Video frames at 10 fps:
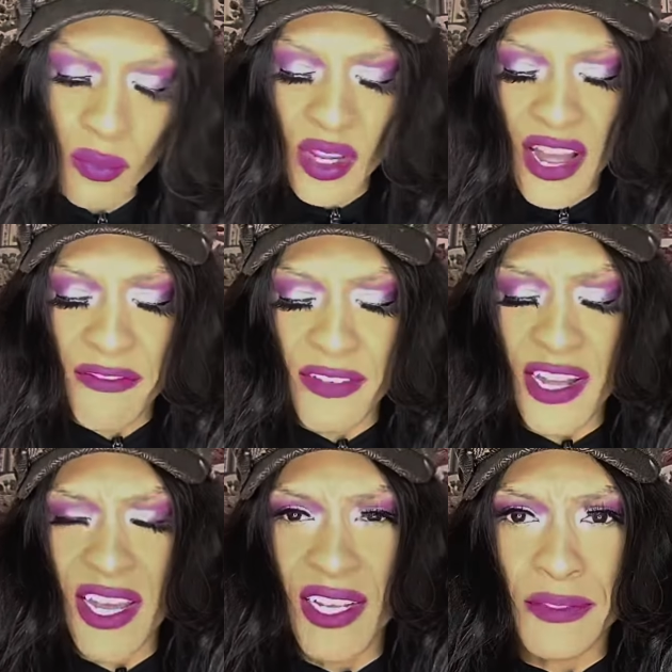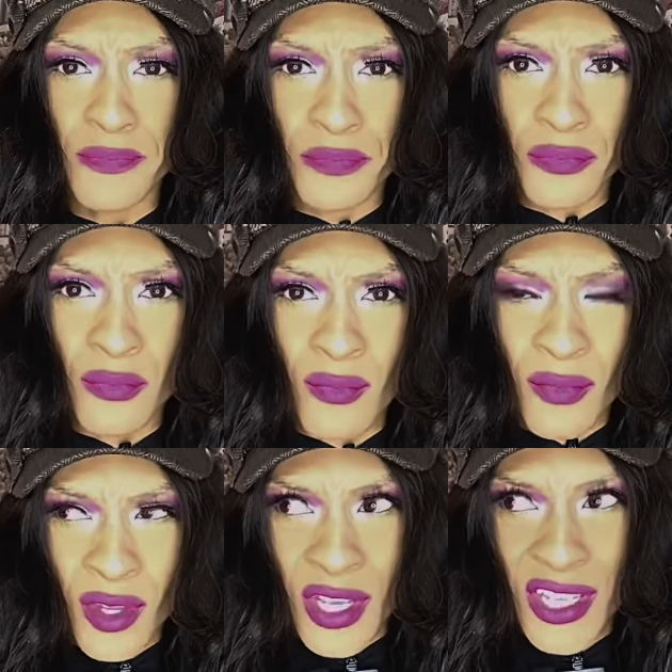I feel like
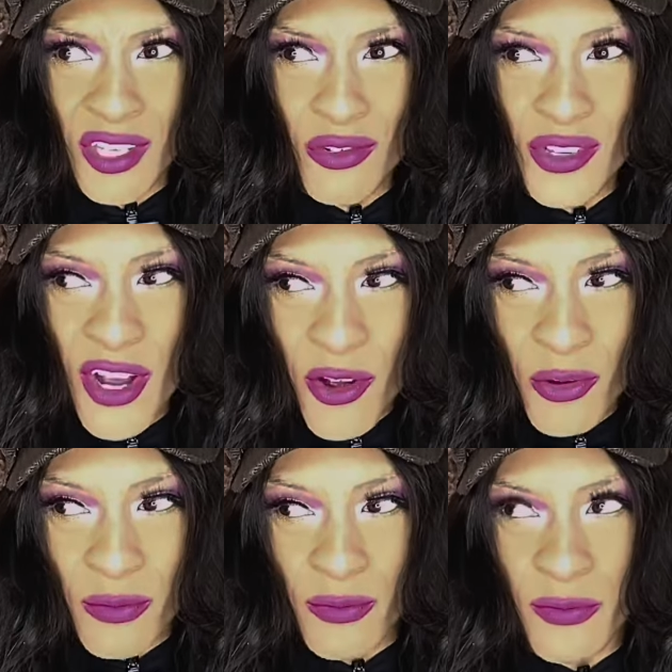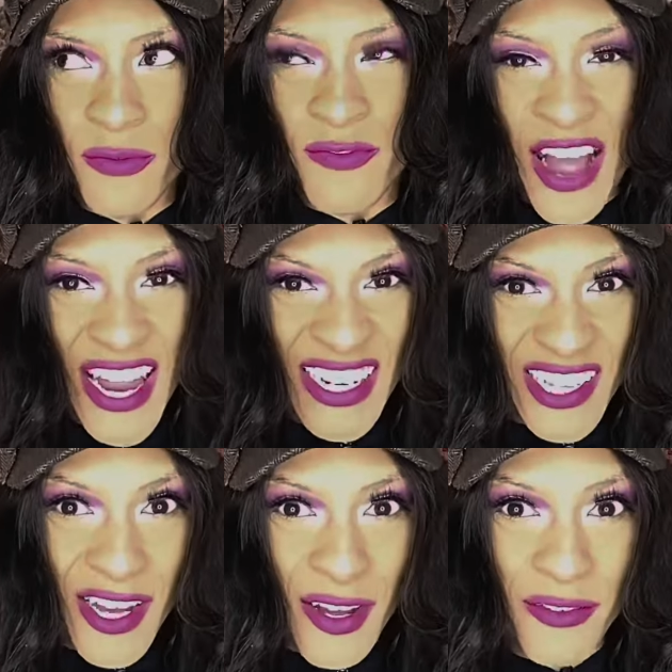you don't find
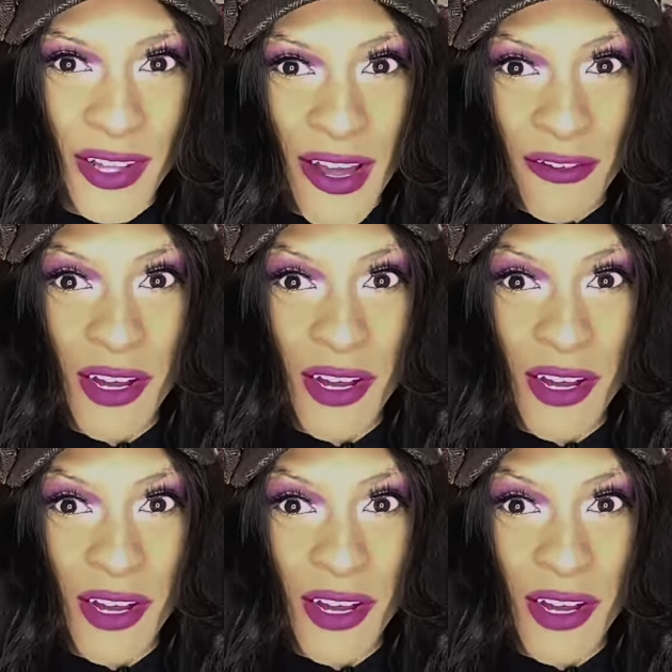love, love